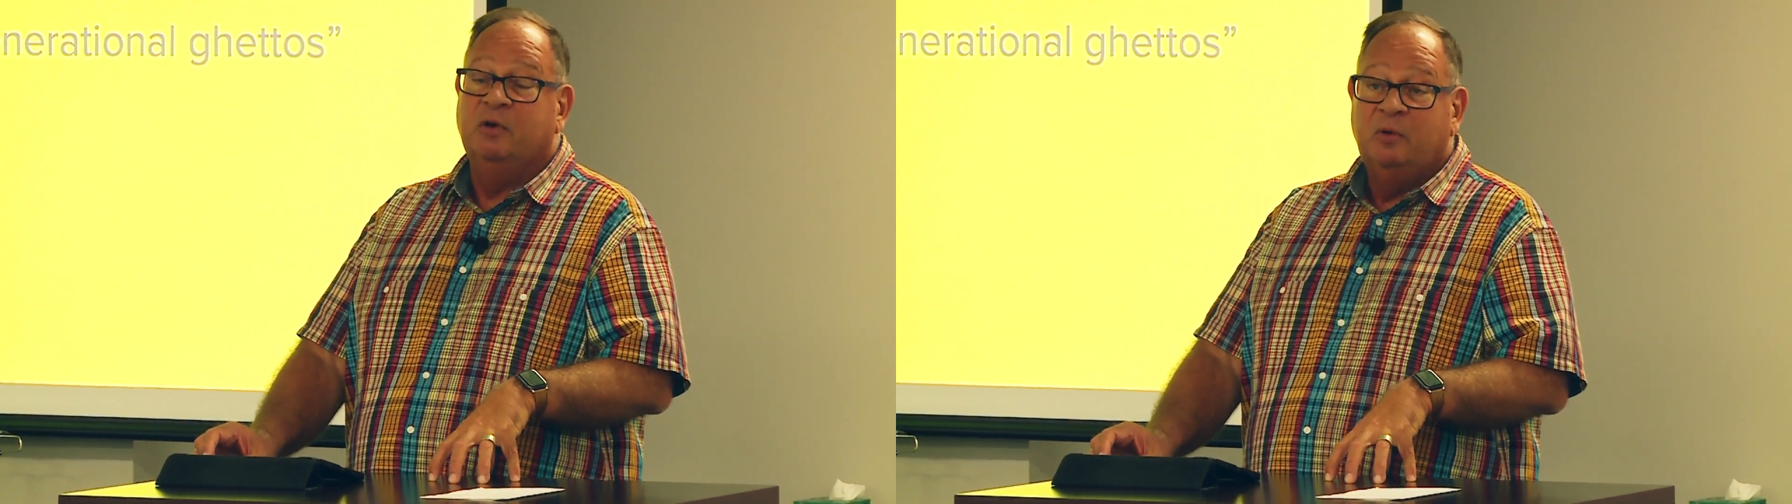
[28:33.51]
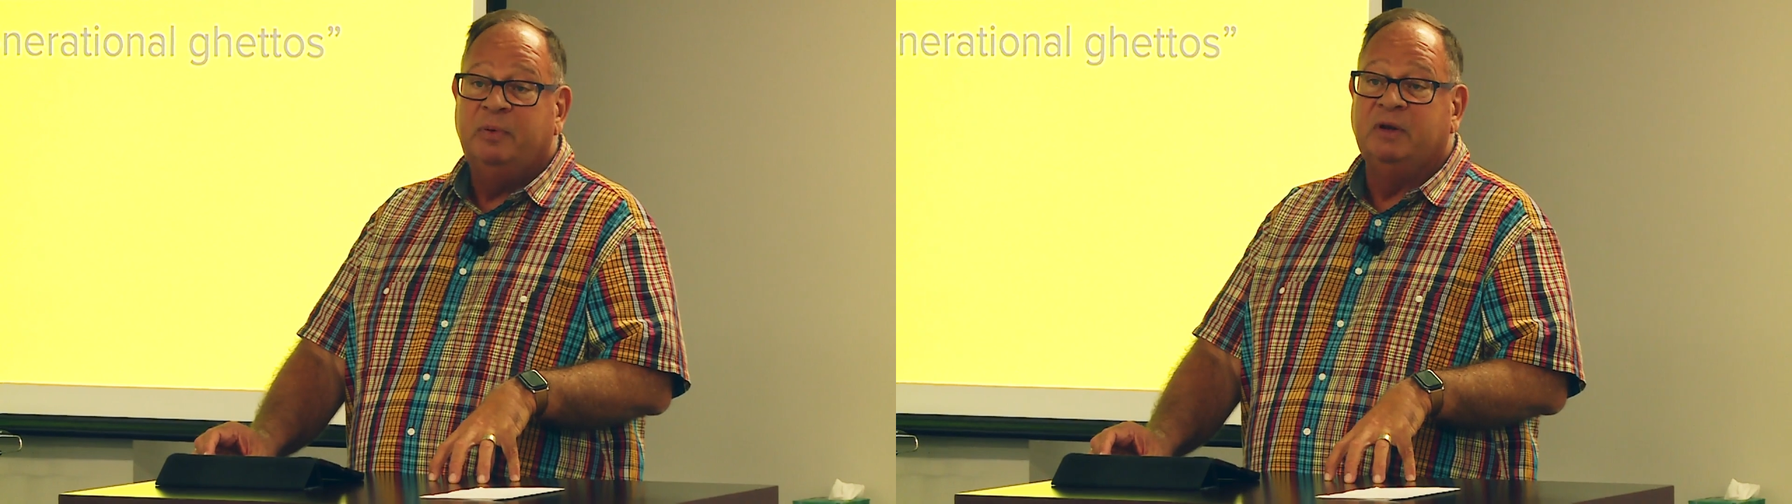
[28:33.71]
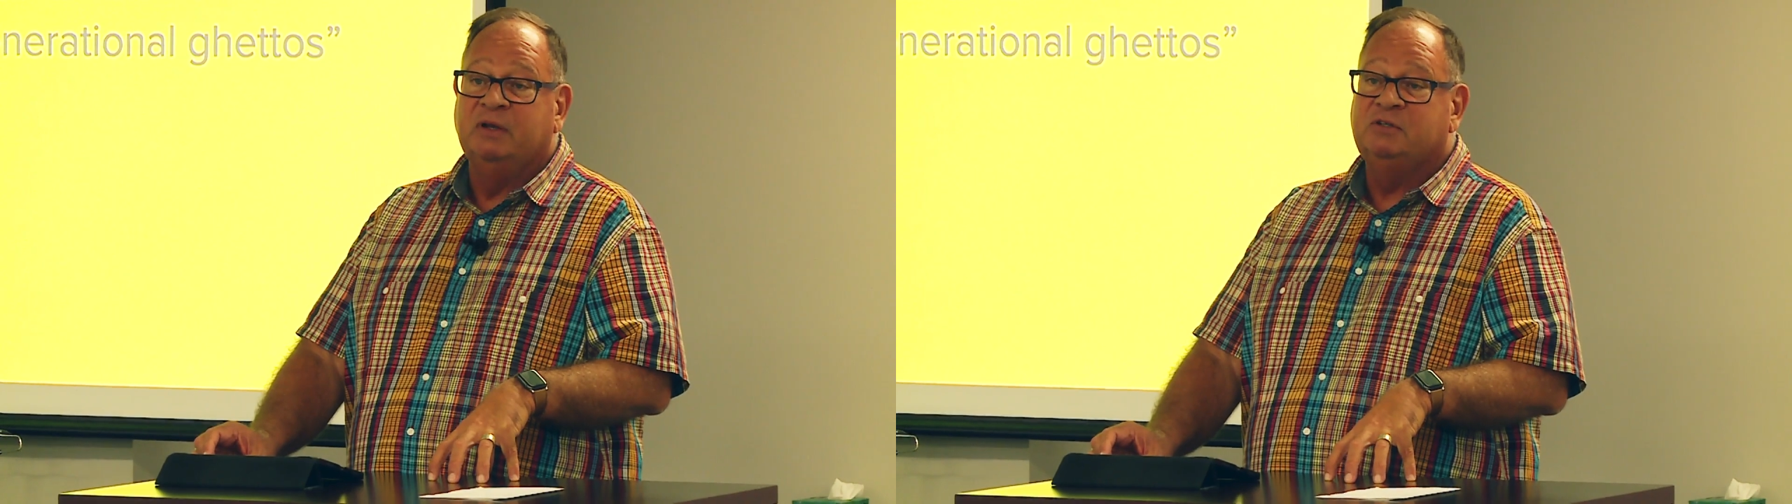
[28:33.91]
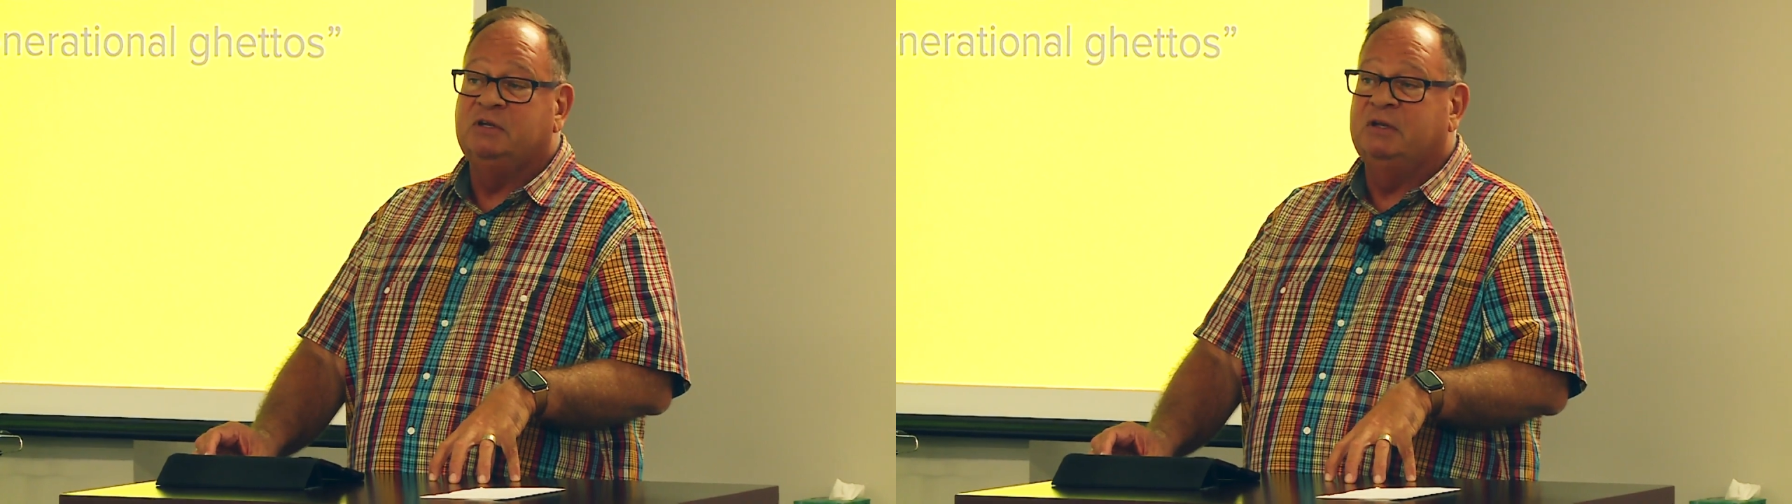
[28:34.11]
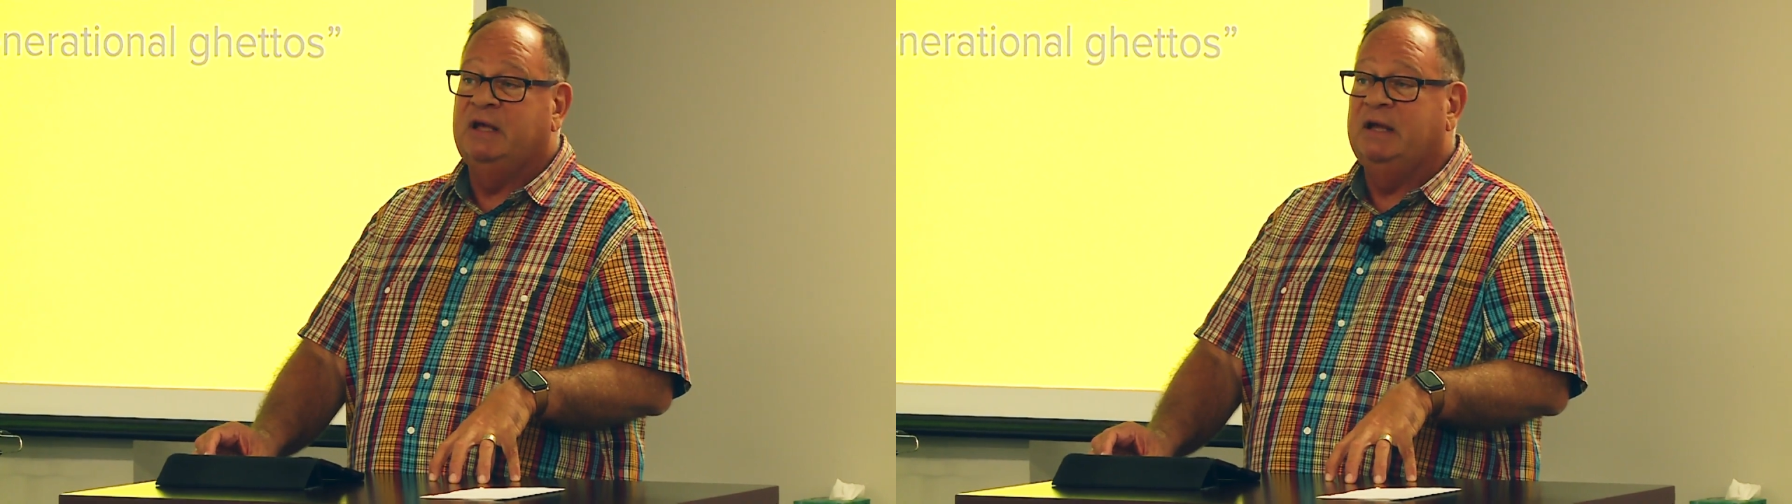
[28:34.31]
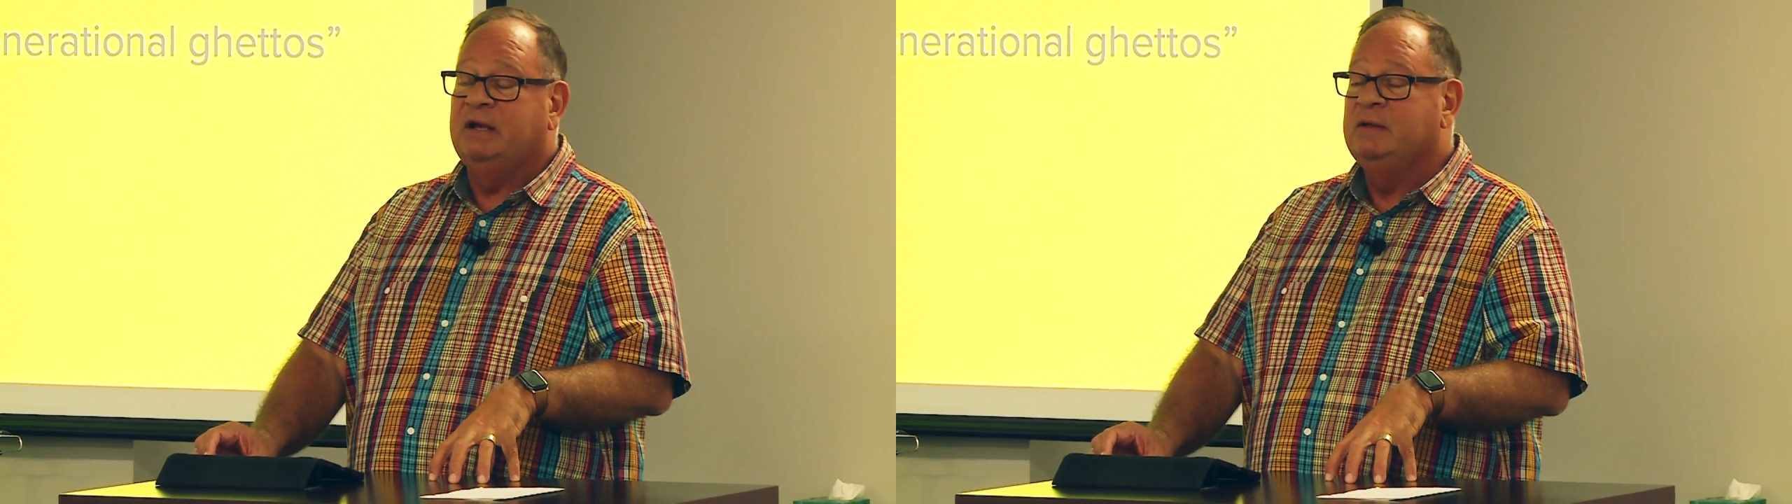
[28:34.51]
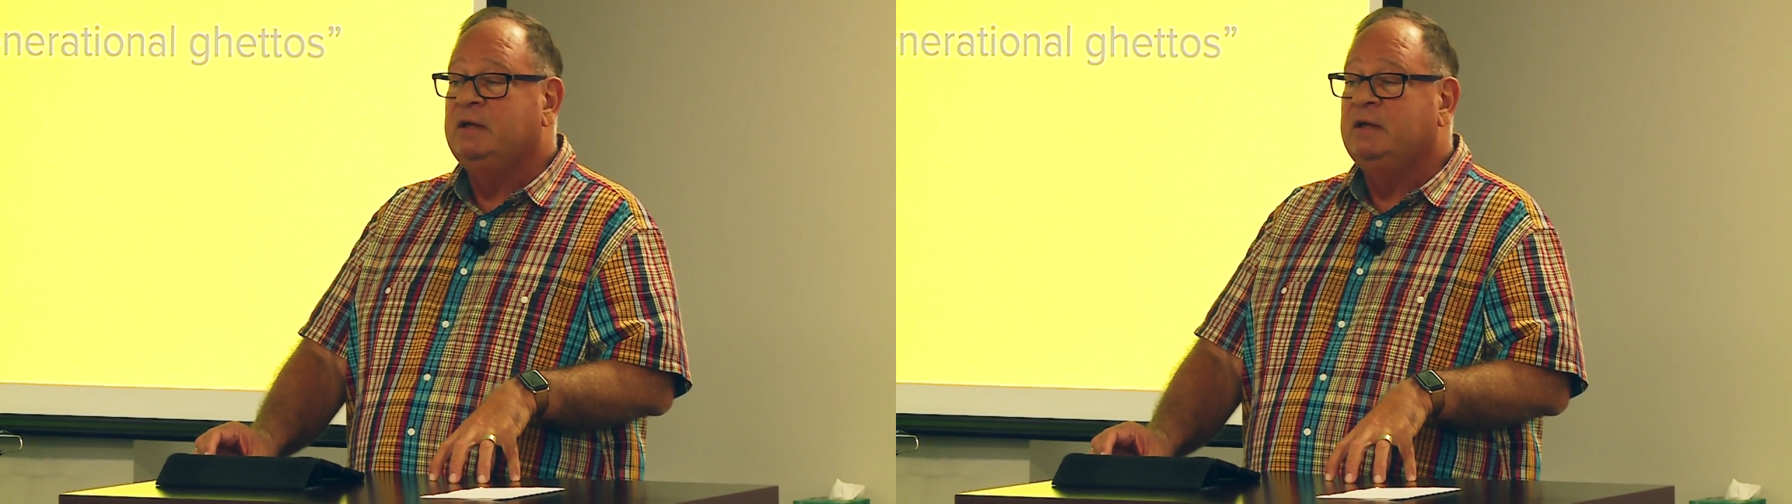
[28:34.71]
openness to that.